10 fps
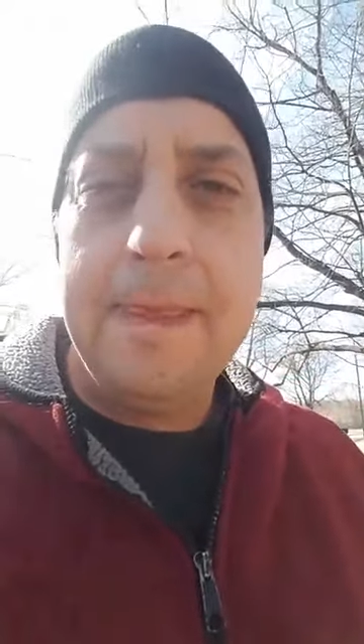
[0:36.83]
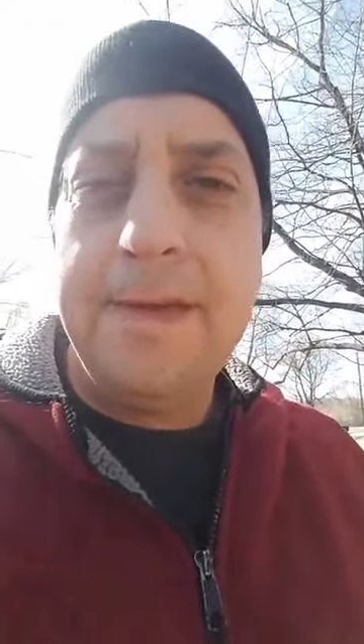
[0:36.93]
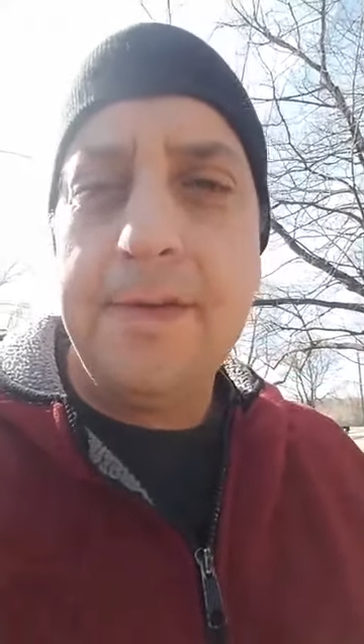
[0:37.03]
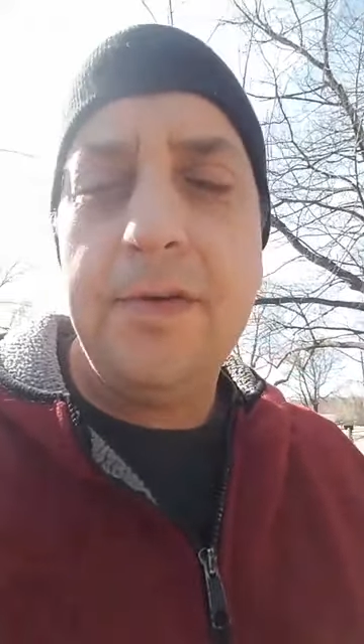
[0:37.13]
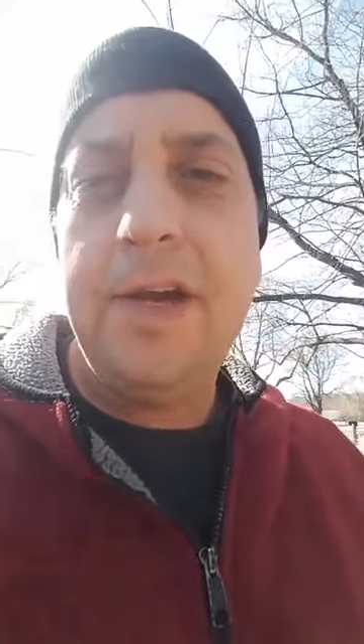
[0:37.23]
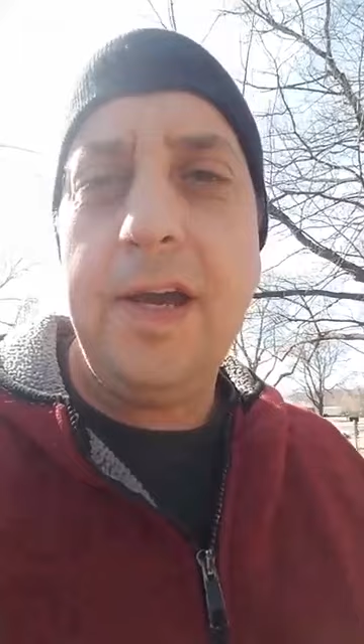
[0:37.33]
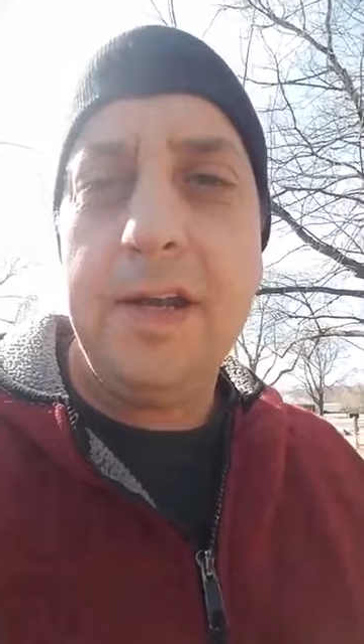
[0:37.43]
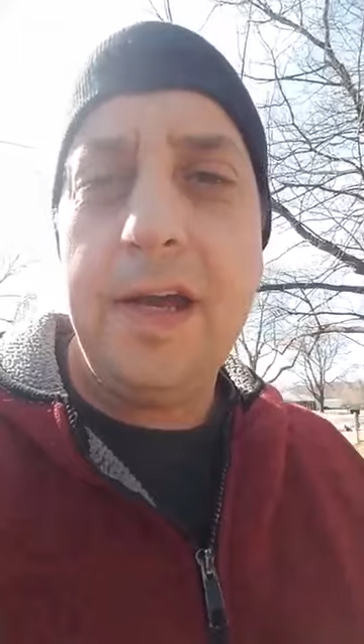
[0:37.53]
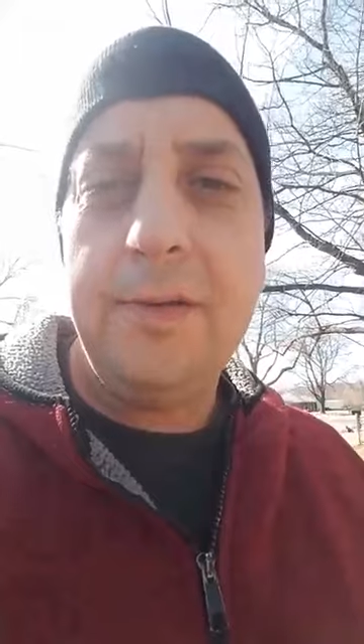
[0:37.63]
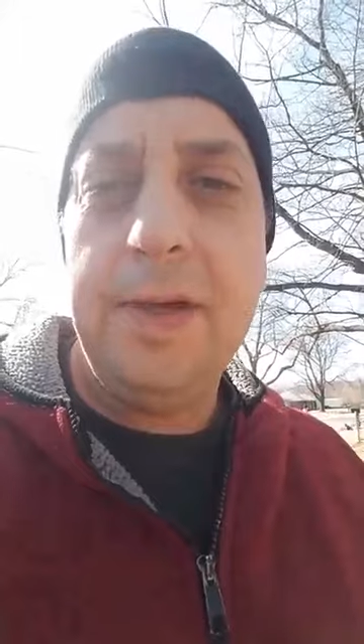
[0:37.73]
it's okay.
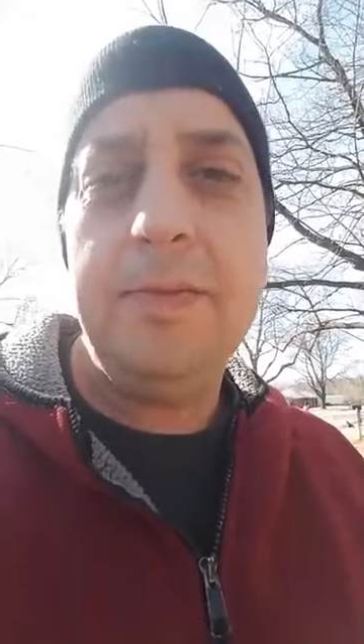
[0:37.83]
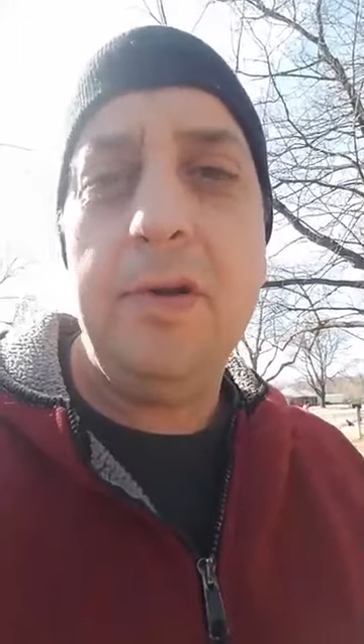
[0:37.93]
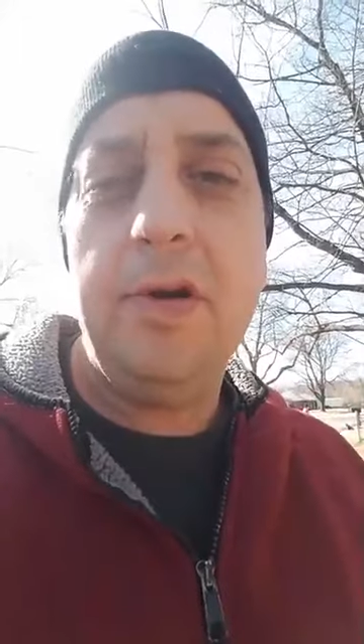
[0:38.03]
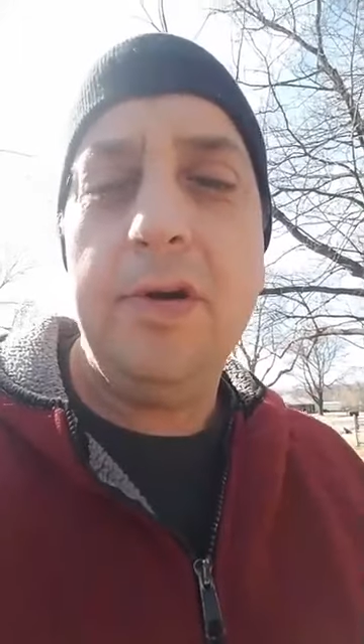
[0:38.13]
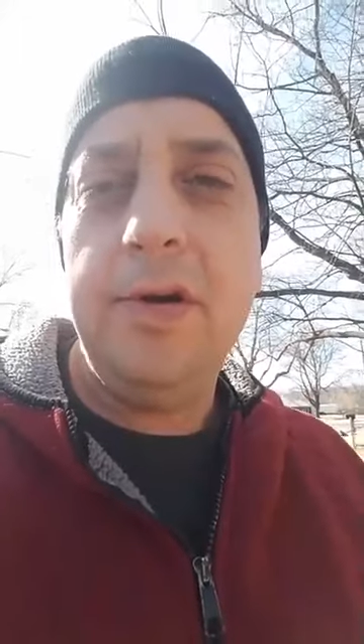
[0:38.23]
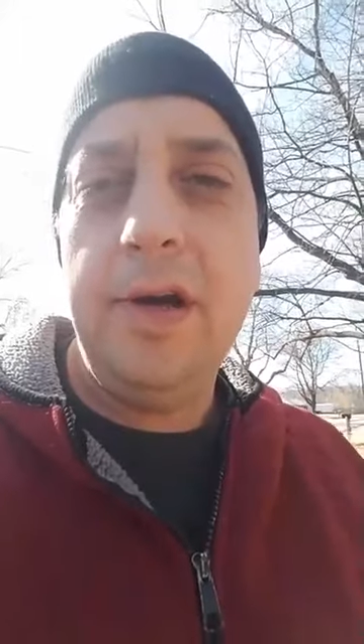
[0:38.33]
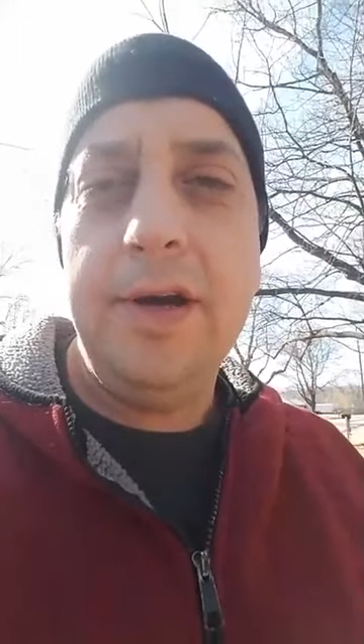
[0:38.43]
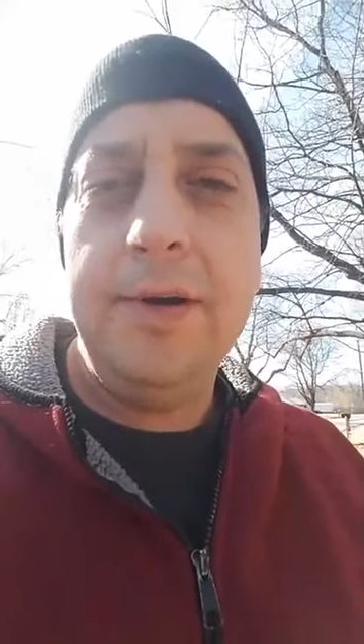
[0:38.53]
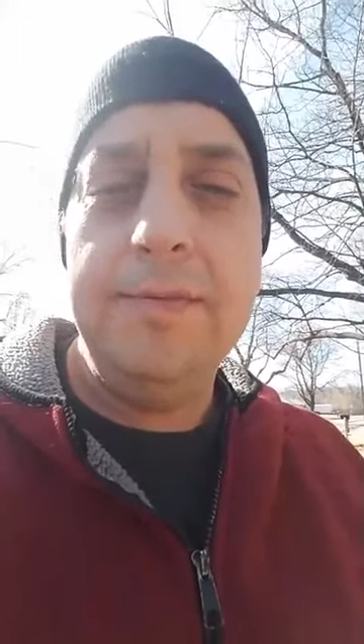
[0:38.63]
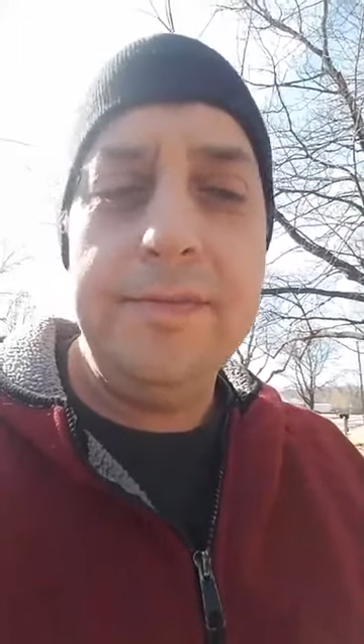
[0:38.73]
A lot of people are.
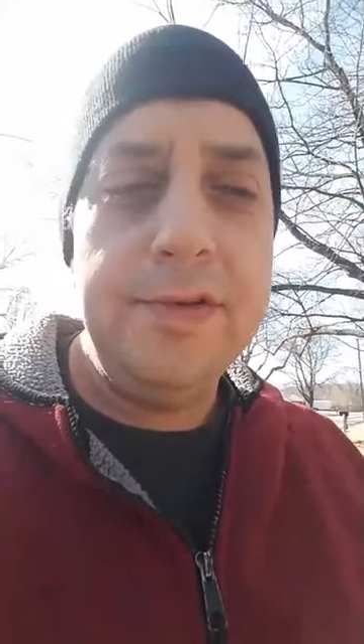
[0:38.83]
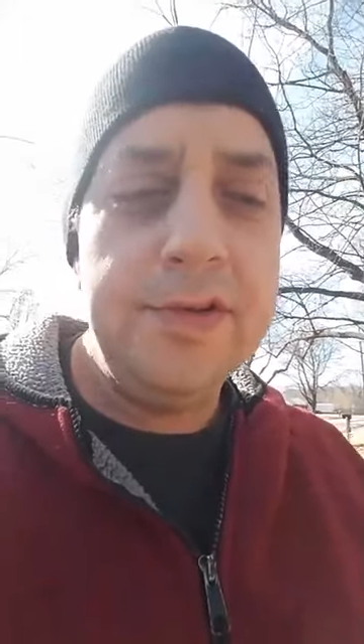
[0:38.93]
Um,